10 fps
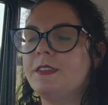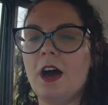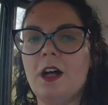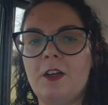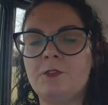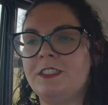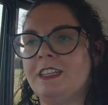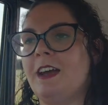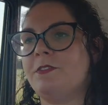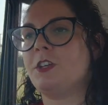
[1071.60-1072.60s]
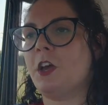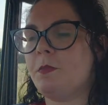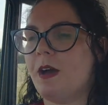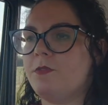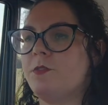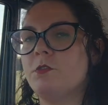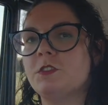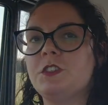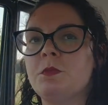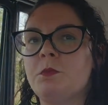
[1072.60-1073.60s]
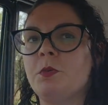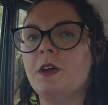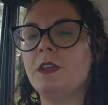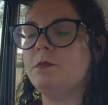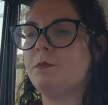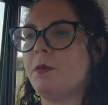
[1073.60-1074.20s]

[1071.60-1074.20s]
that I'll obviously have to go back for at some point.